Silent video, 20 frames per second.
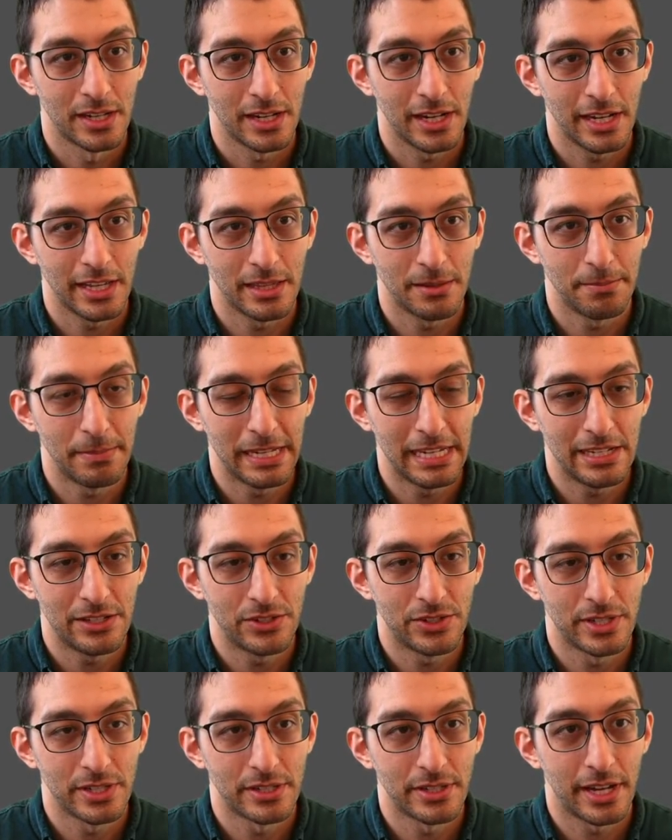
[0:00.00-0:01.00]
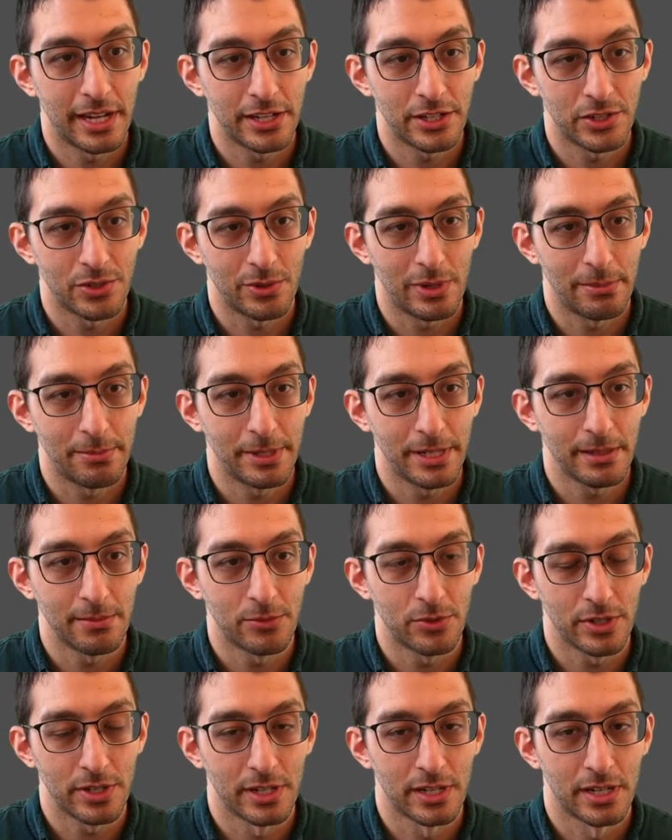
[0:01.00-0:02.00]
And the mage does not show up
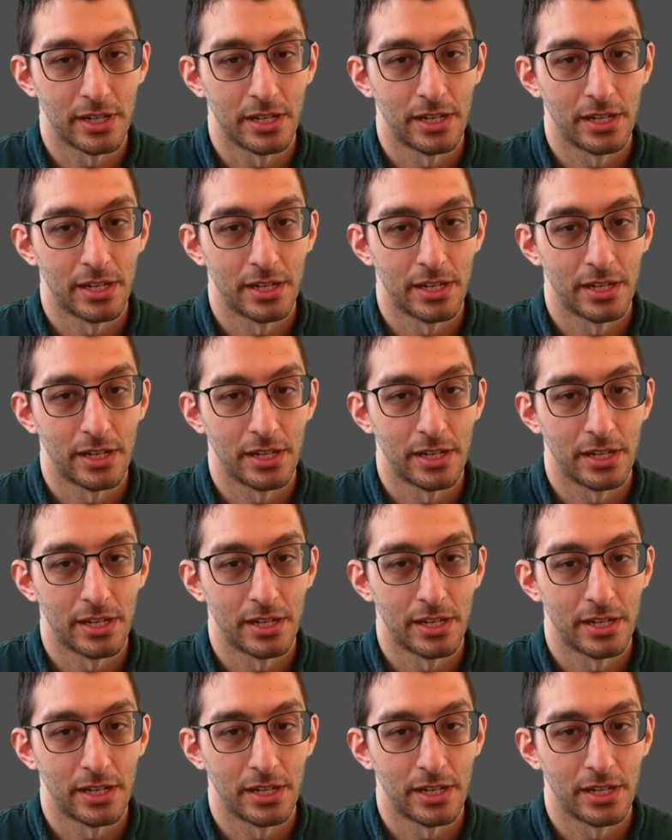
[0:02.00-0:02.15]
anymore.